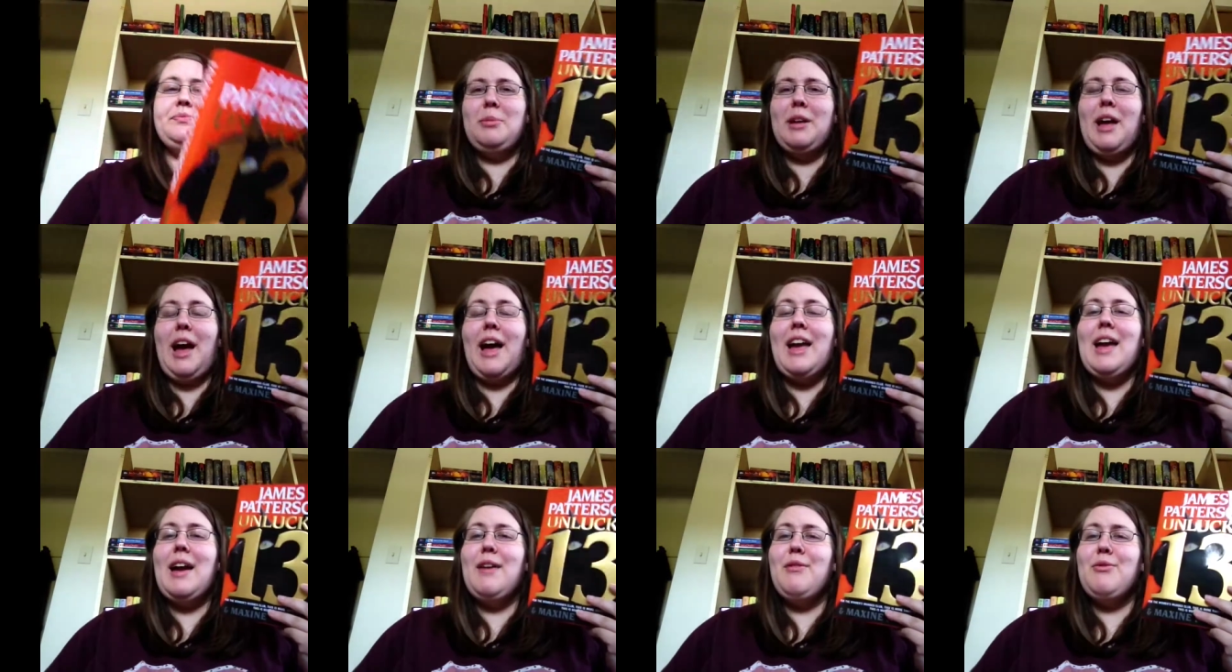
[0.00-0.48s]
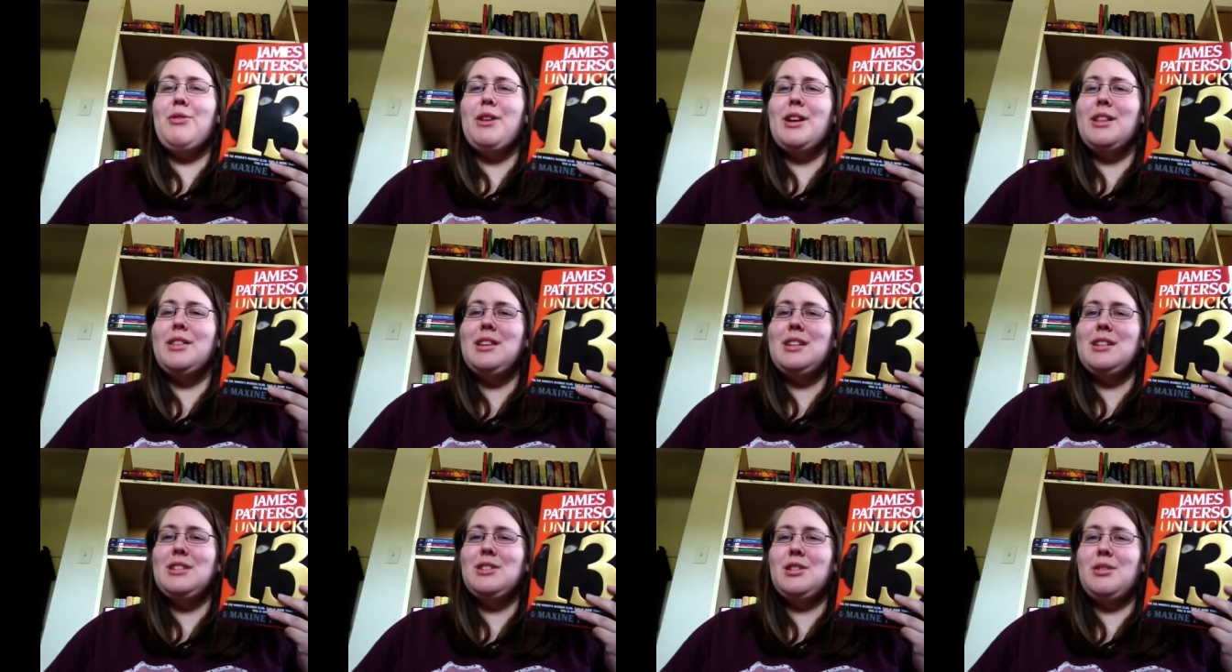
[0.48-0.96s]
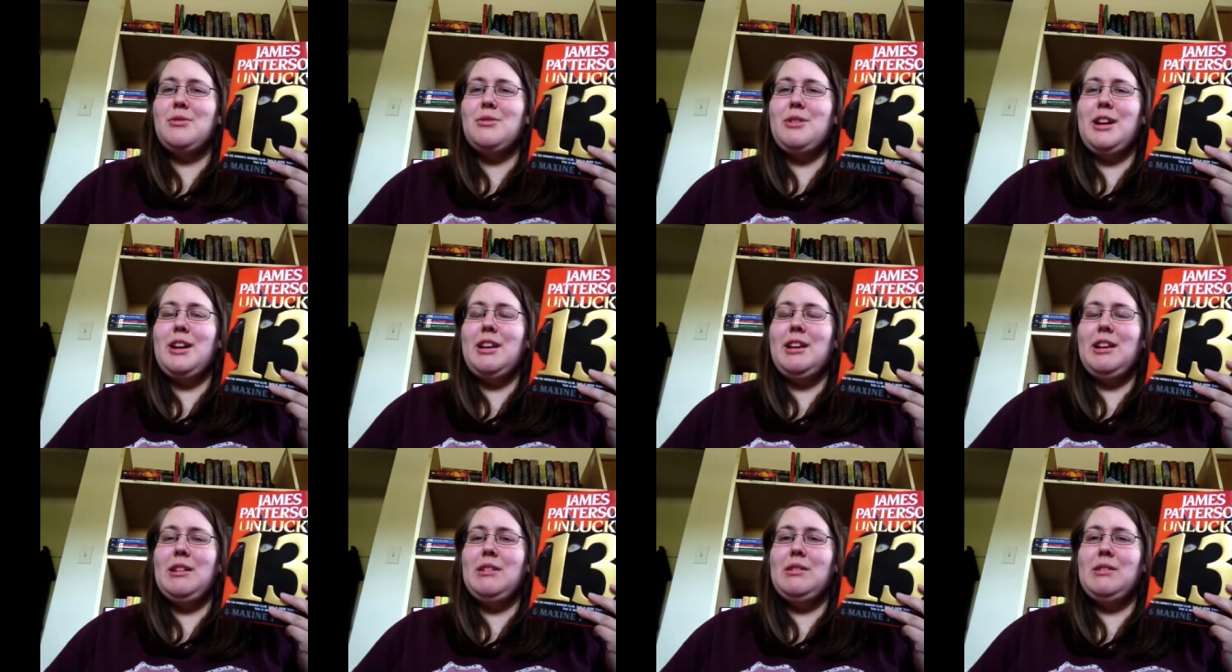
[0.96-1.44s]
I have read this
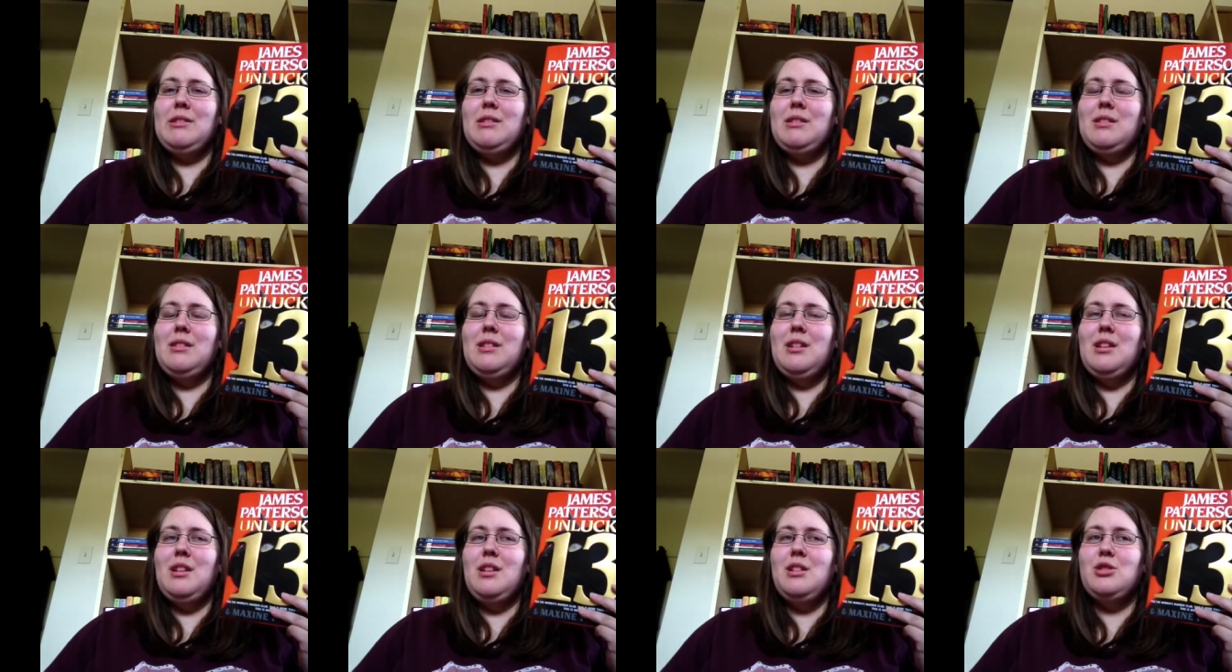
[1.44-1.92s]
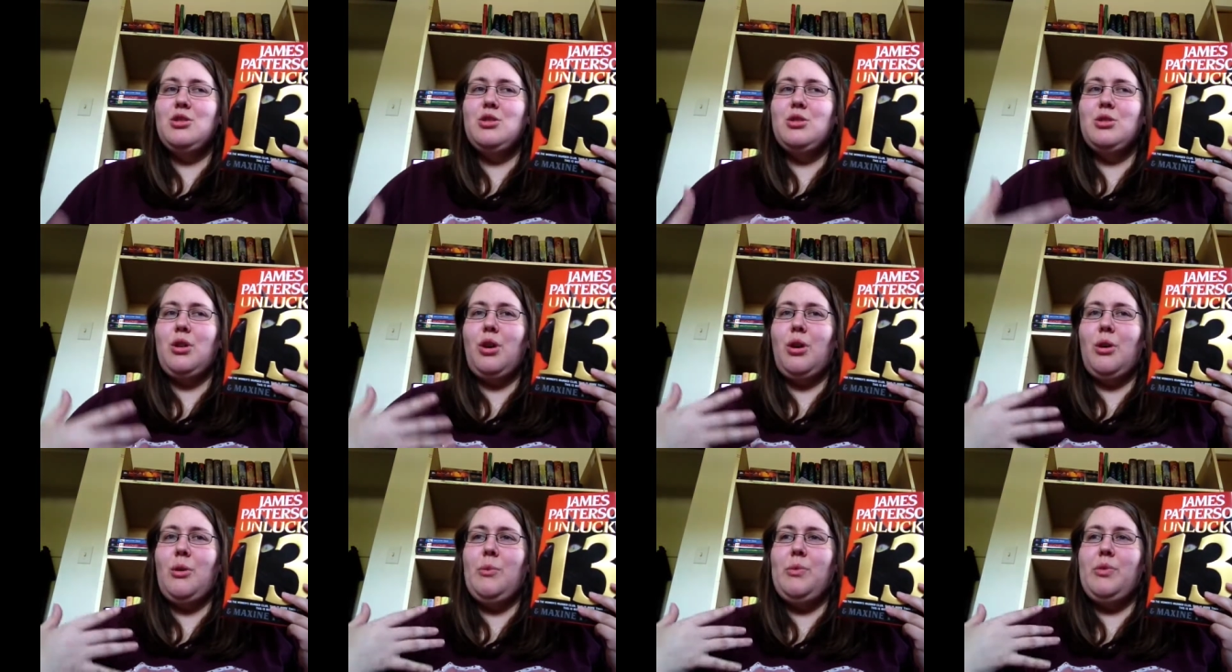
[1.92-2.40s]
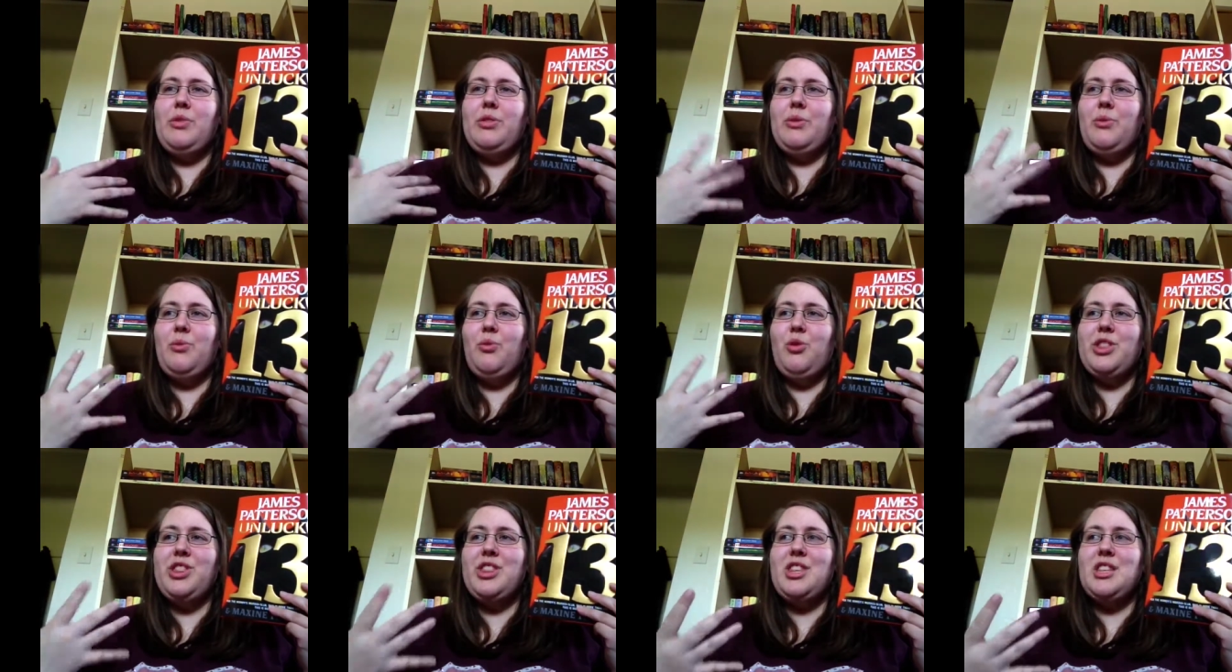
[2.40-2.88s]
already, so
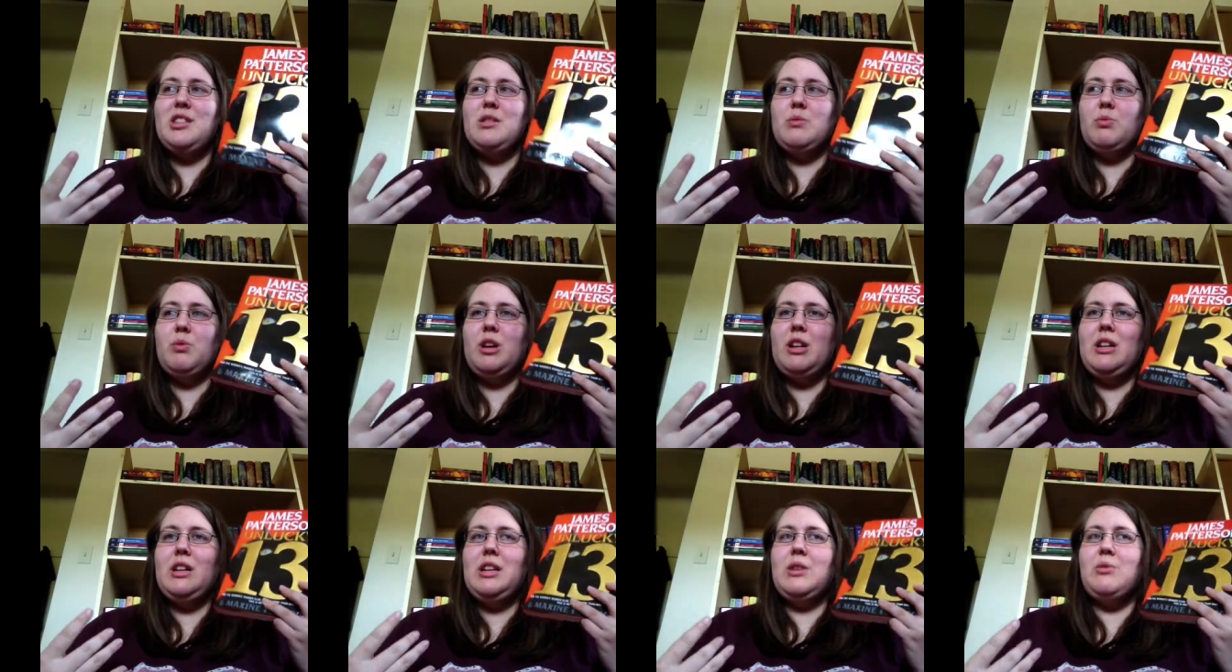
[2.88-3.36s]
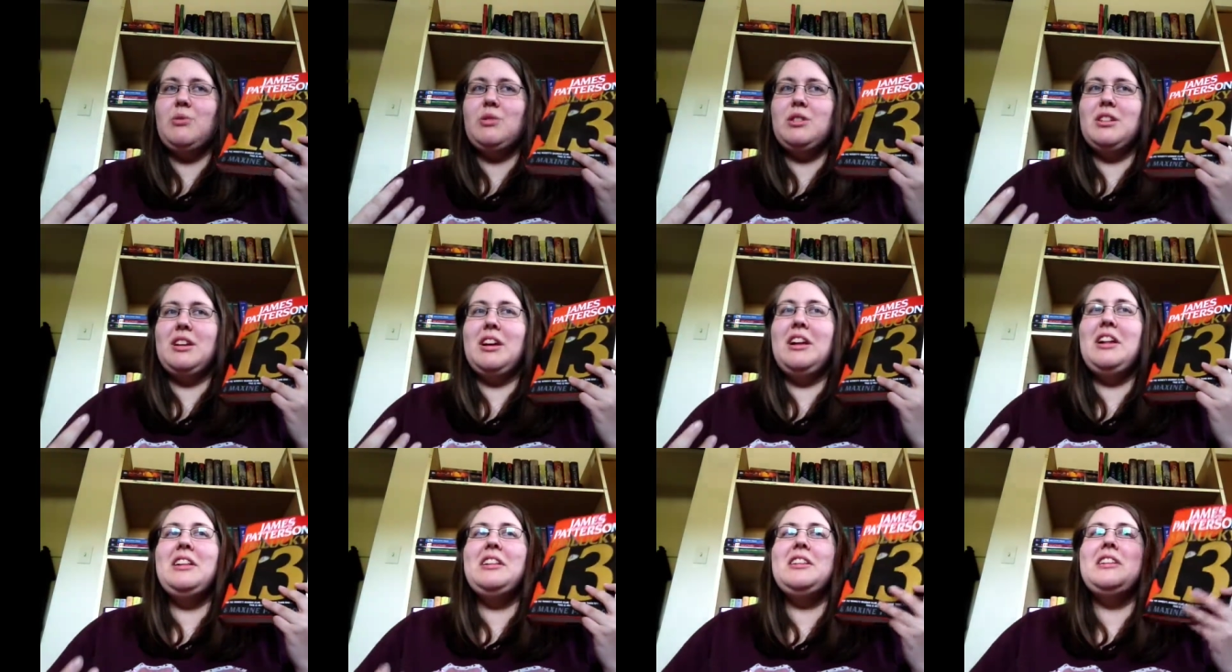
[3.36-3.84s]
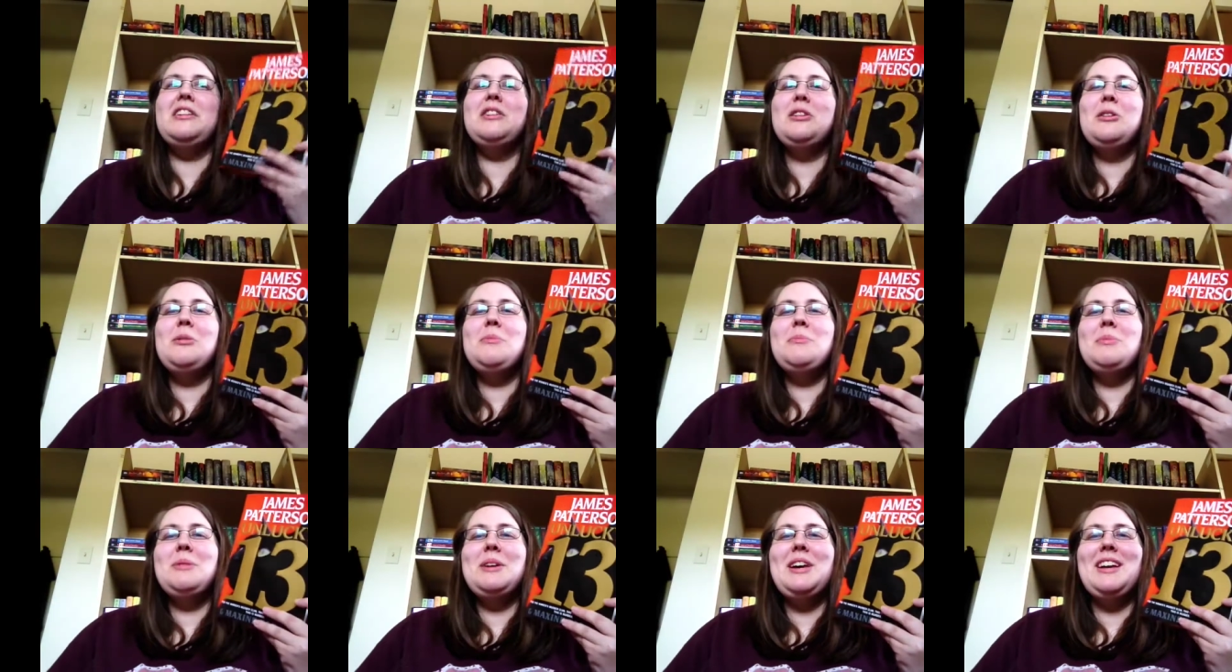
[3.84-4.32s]
with this one it was a little
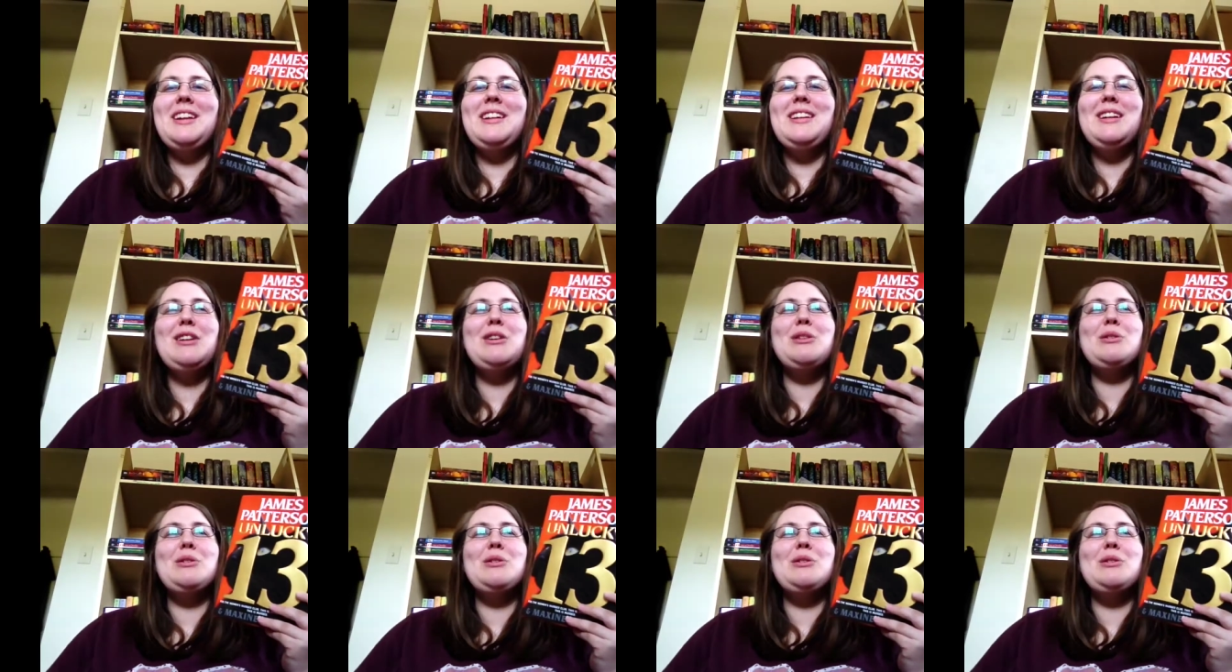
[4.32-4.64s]
bit